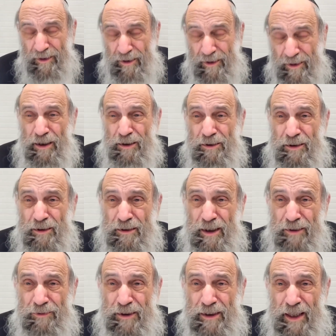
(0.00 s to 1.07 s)
The main thing
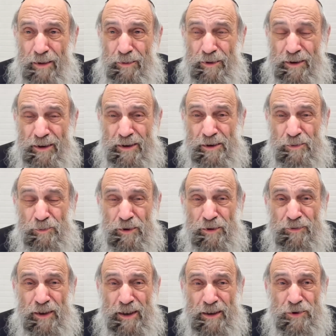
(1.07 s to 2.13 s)
to have in common is
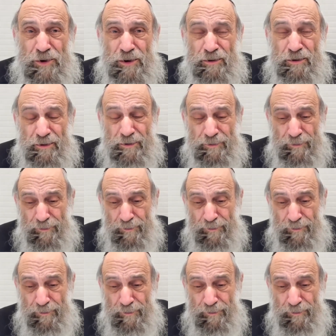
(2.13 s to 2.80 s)
perfection.